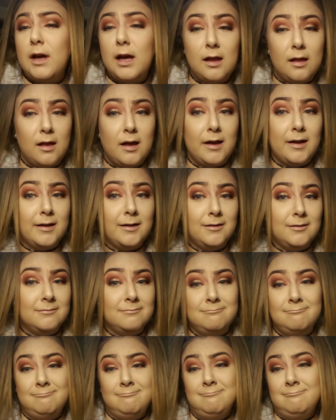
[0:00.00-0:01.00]
lied.
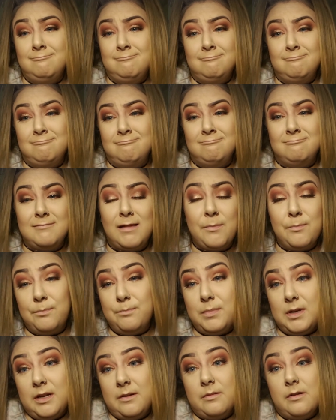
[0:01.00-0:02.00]
I'm
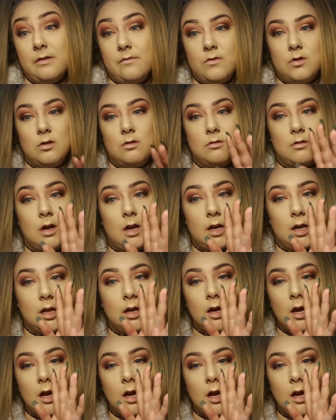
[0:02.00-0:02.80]
gonna give you credit.